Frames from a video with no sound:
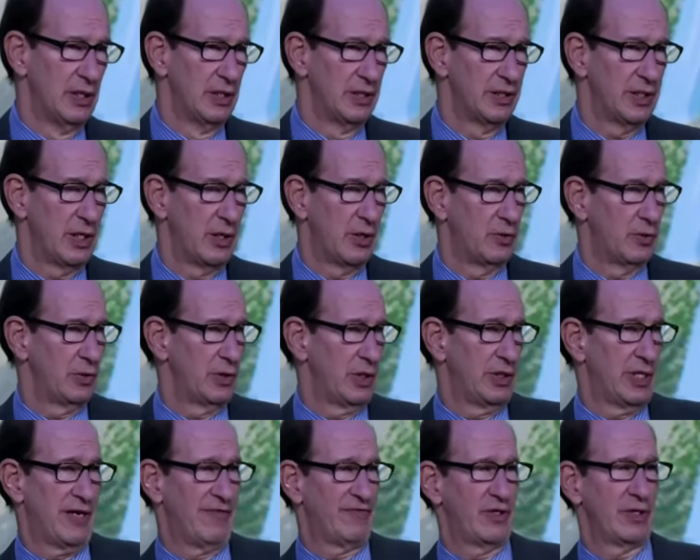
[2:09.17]
So
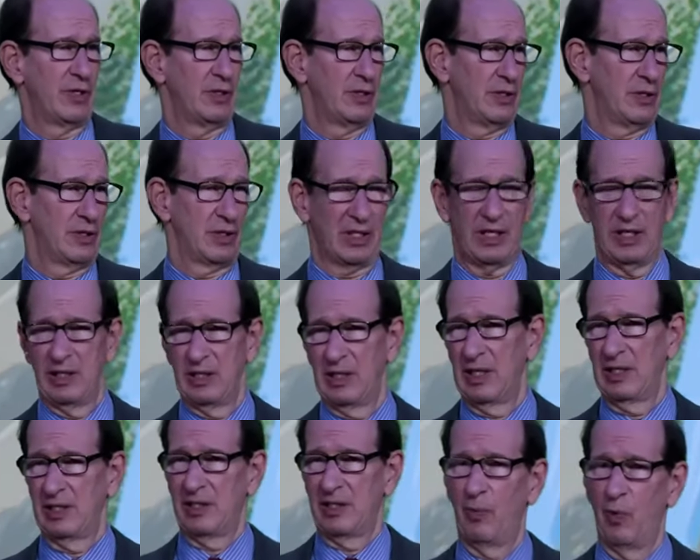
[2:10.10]
you'd have the kid
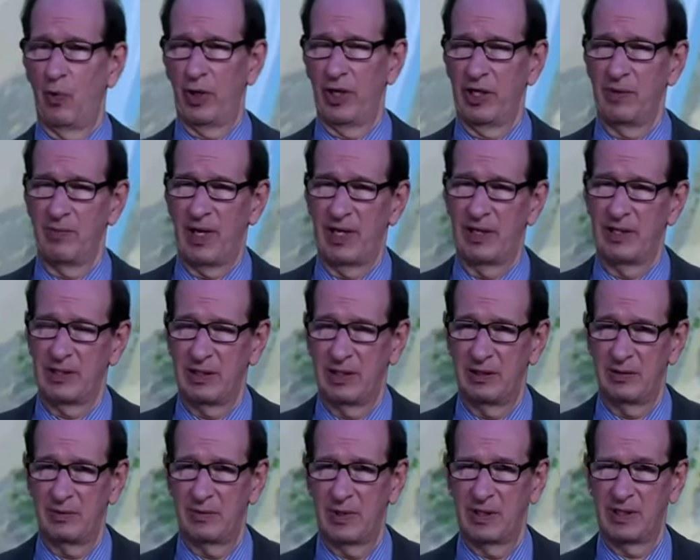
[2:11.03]
get the morning
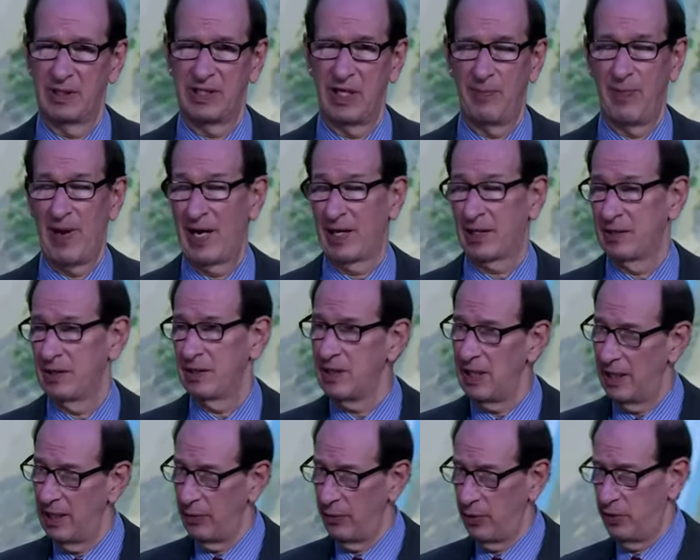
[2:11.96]
medicine. Let's say back in the
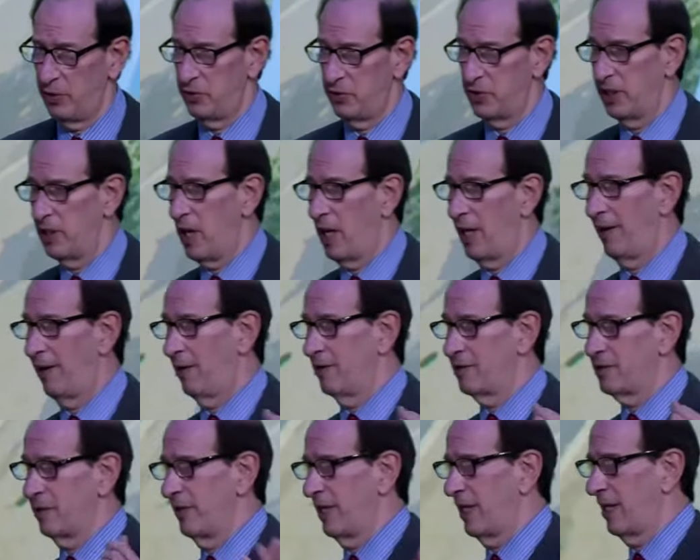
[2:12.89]
day they were using I
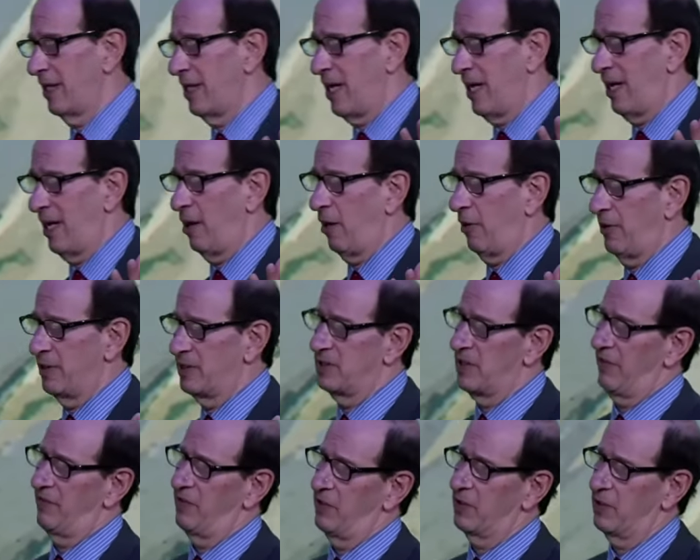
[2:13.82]
R, so they got I R at
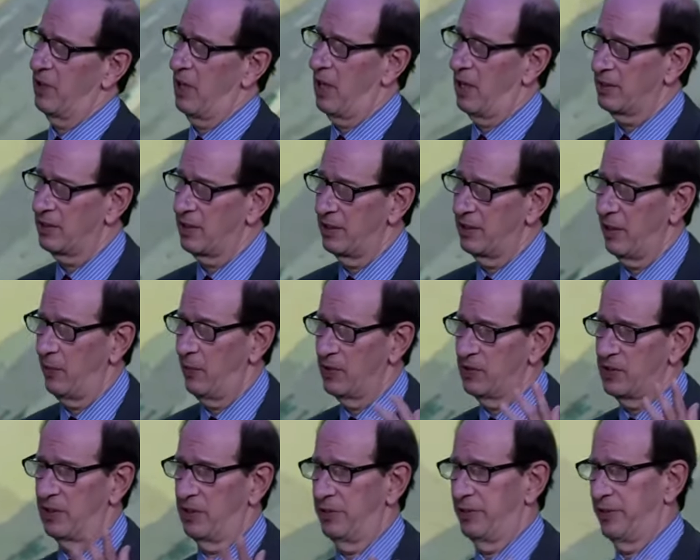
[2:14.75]
seven o'clock. Then they
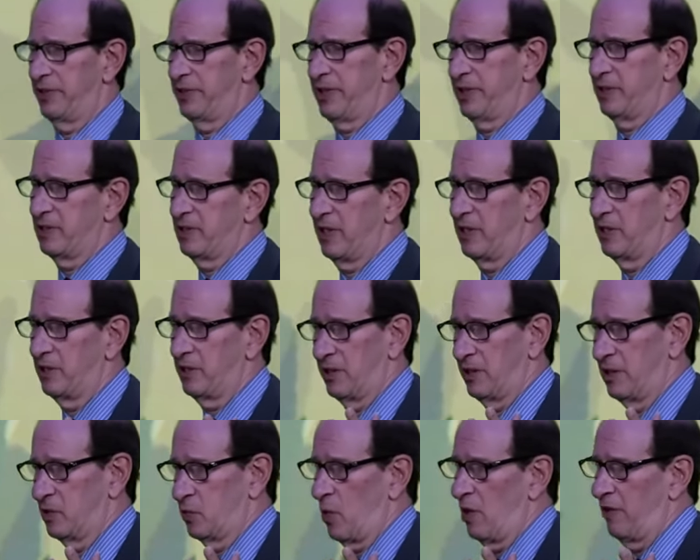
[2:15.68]
went to the nursing
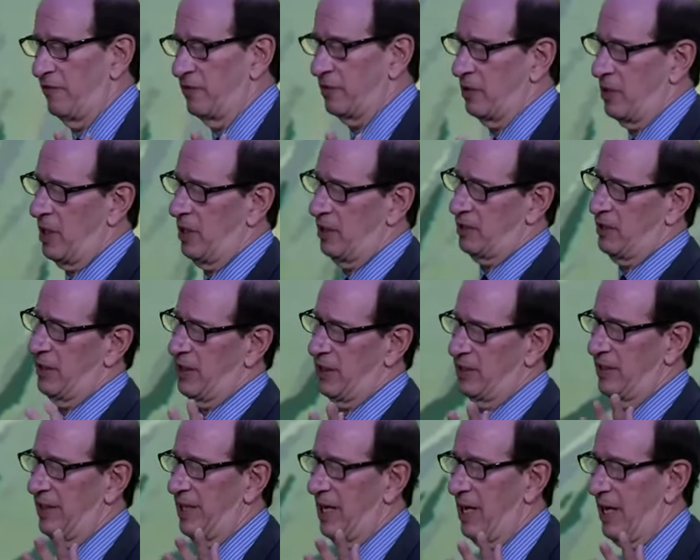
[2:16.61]
station at twelve o'clock. They
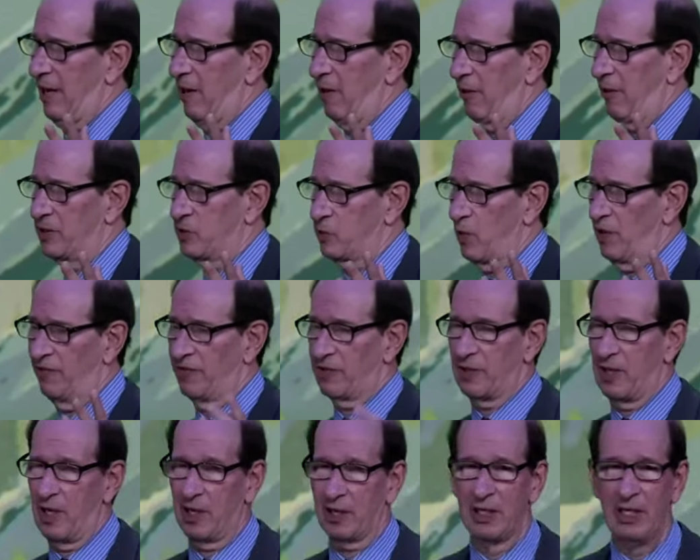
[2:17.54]
got the I R at twelve
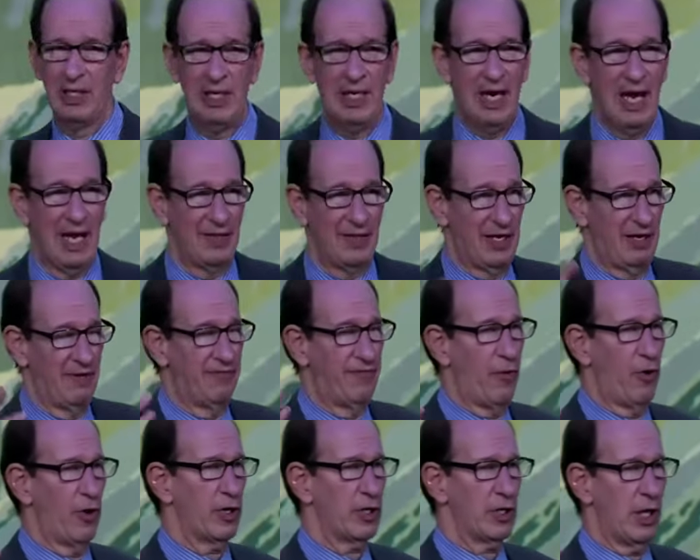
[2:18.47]
o'clock. And then at
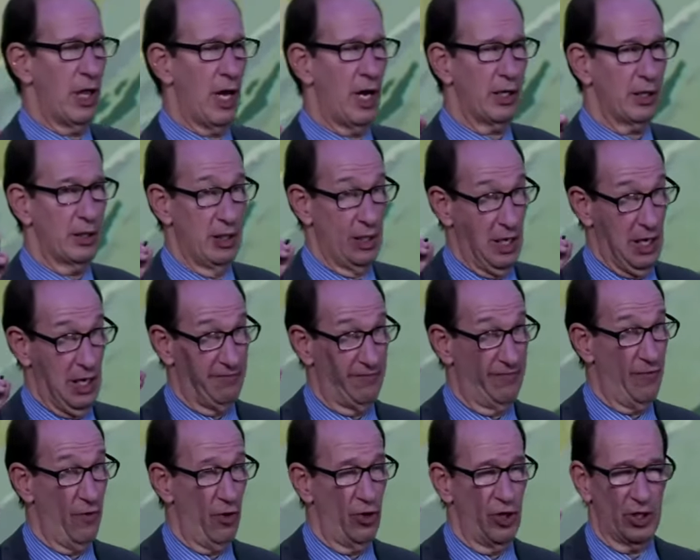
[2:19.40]
four o'clock, at
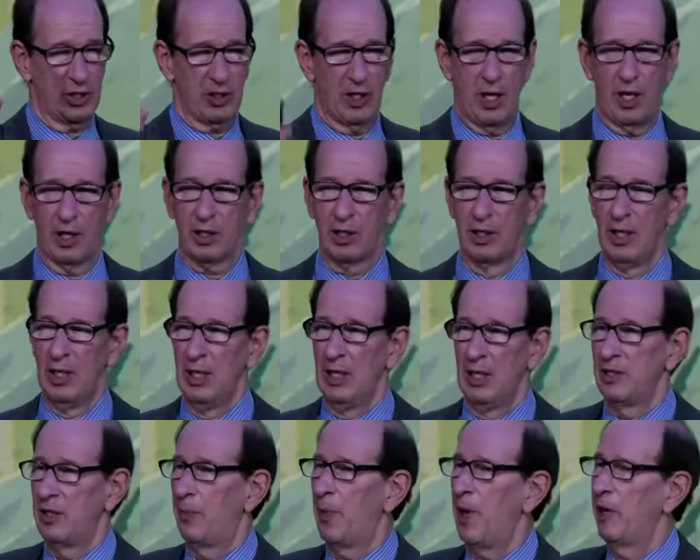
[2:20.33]
four o'clock,
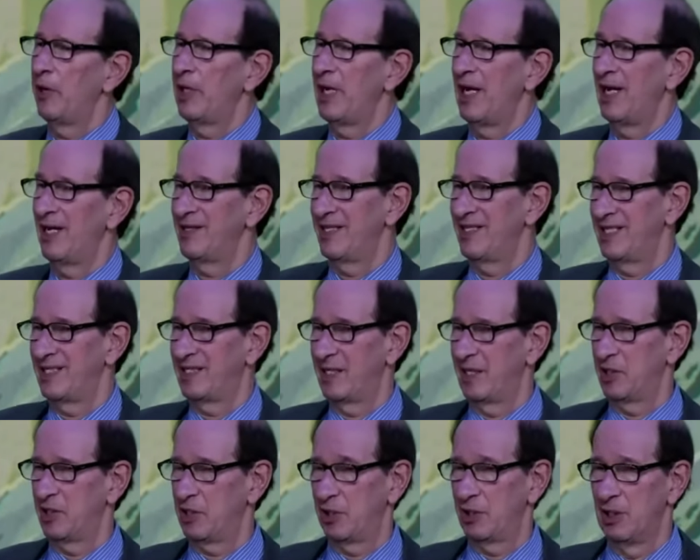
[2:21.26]
the parent had the
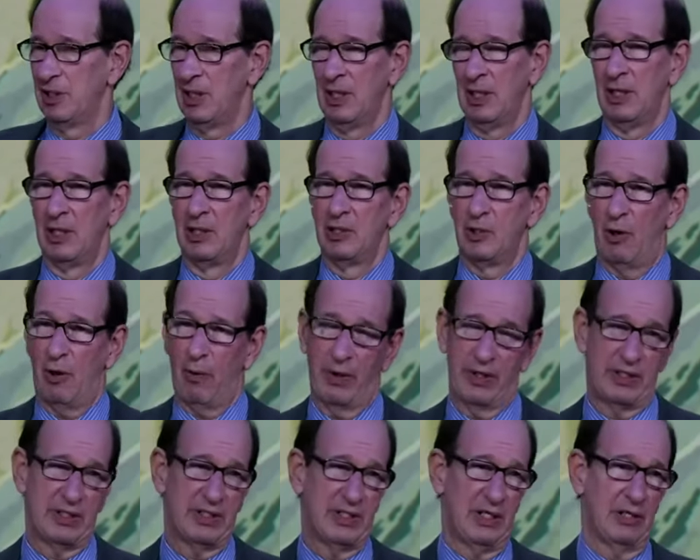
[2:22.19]
decision. Do I
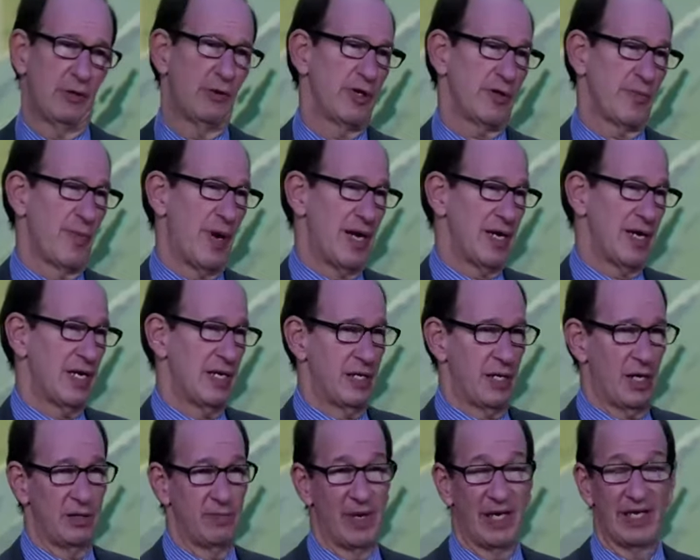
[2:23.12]
want to deal with my
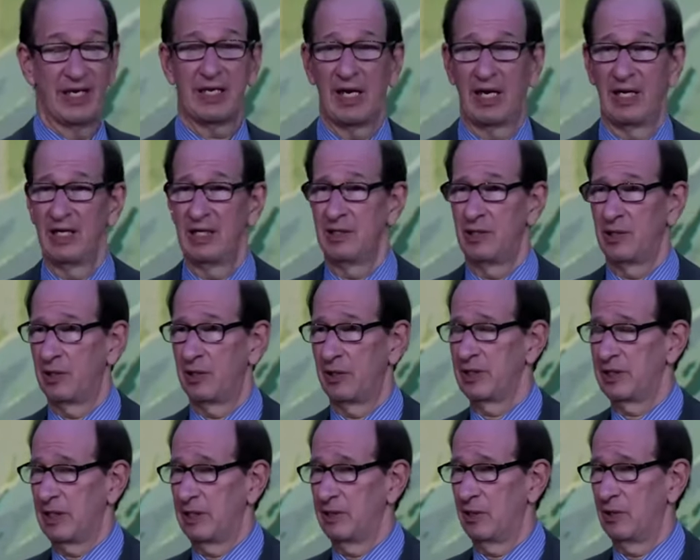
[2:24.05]
kid unmedicated
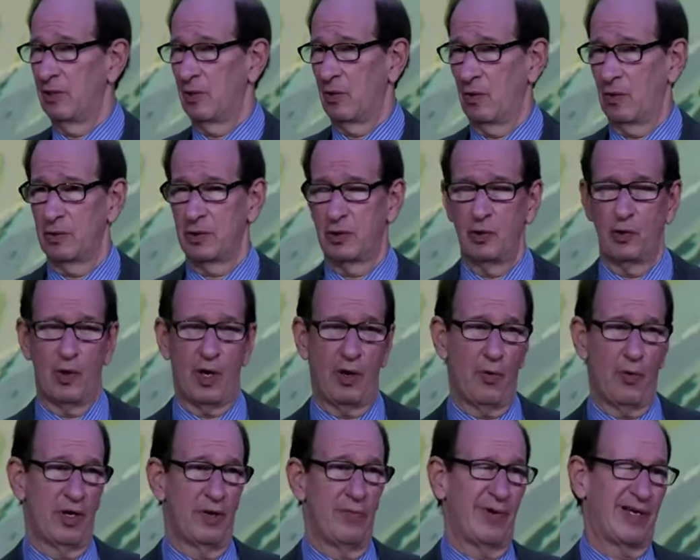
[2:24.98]
during dinner, or do I
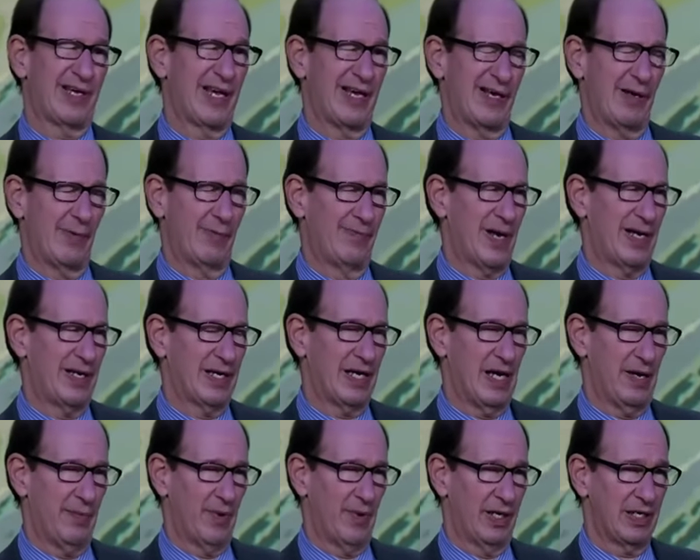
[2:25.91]
want to
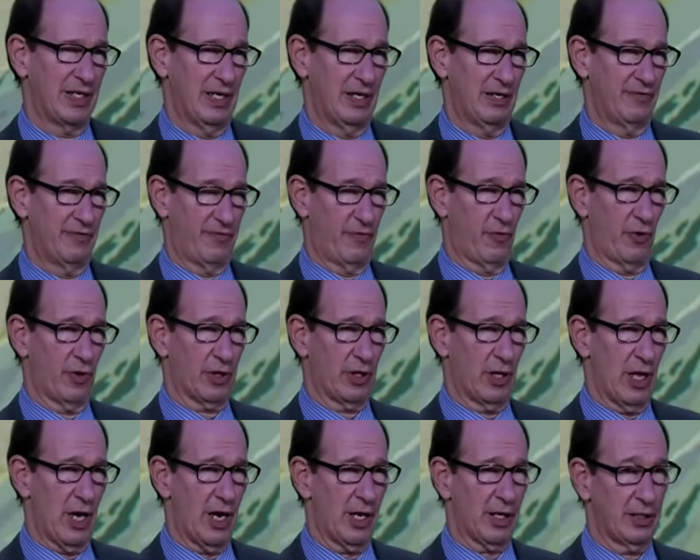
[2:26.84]
medicate my kid at four
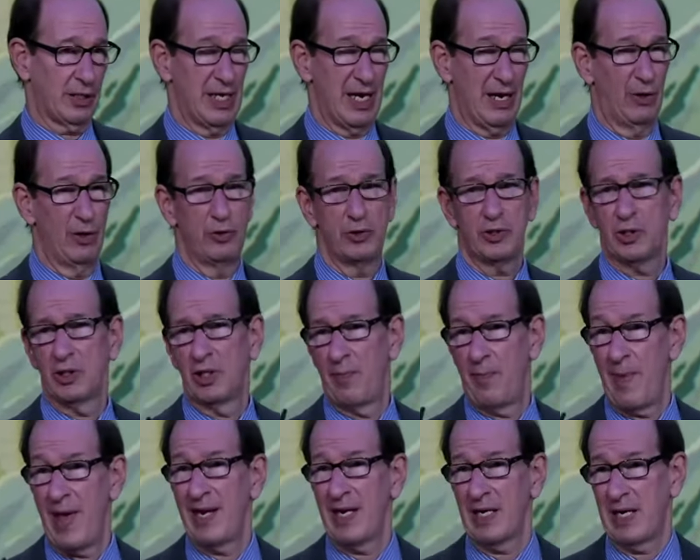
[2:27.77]
o'clock? Now, who's going to
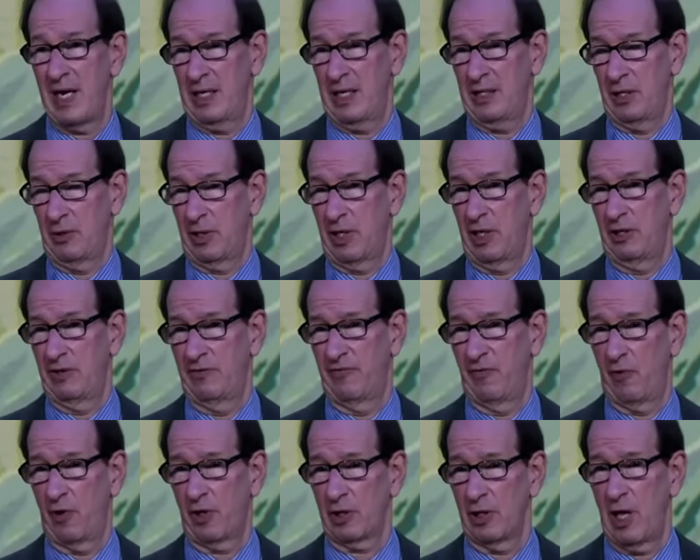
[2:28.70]
medicate their kid at
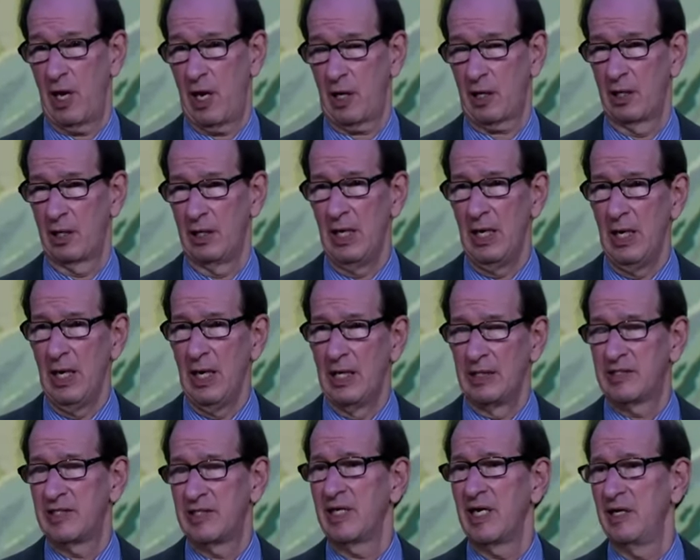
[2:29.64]
four o'clock?
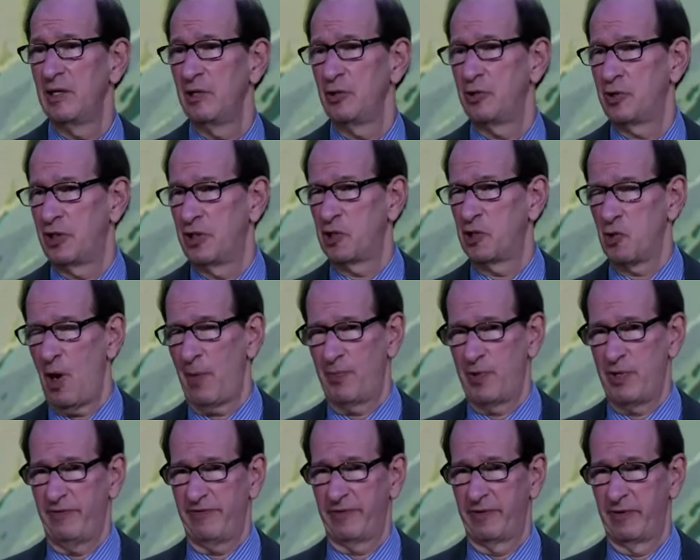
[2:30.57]
It's the kid who's
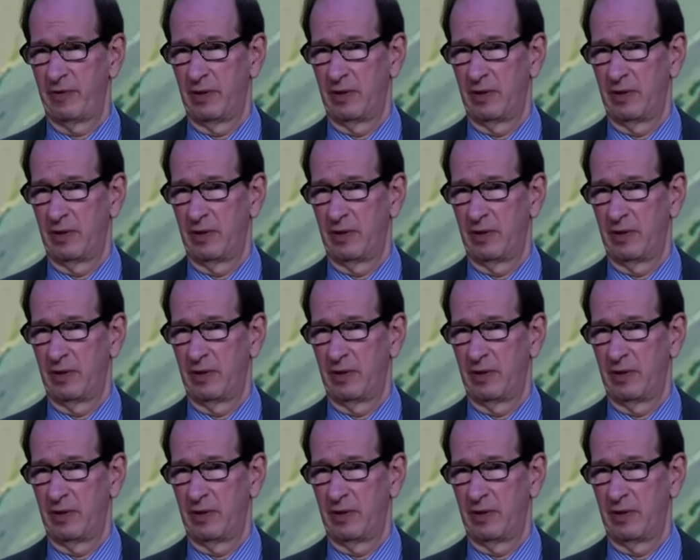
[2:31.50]
disruptive.